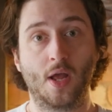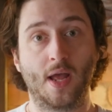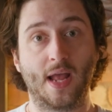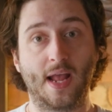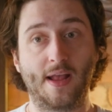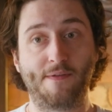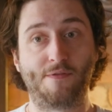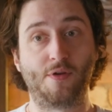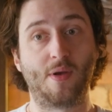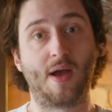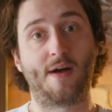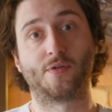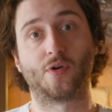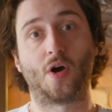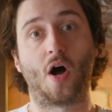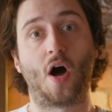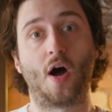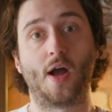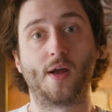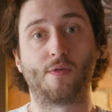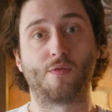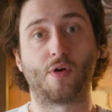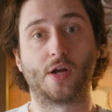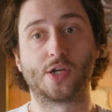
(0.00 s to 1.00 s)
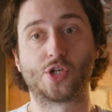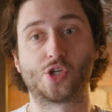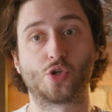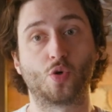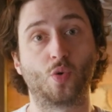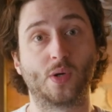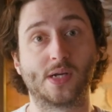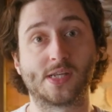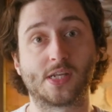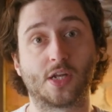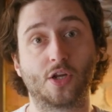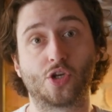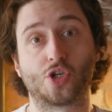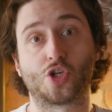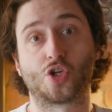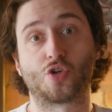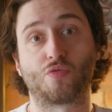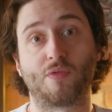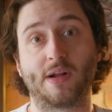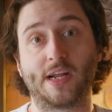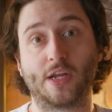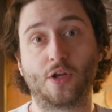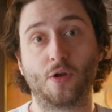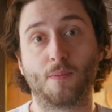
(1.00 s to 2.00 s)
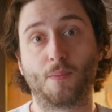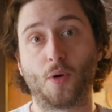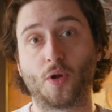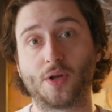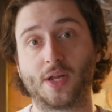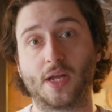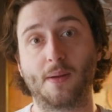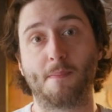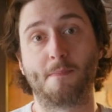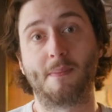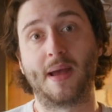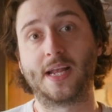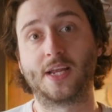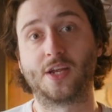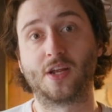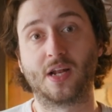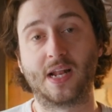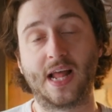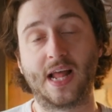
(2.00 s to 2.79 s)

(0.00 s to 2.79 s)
If you have a high rise short, it's going to shrink your body and make your